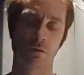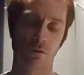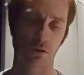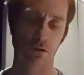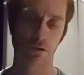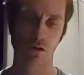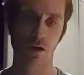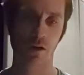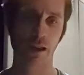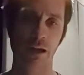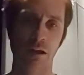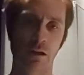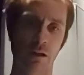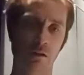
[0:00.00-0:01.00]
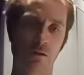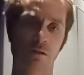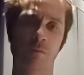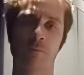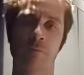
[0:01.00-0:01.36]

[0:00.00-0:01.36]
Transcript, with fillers: which is all that is,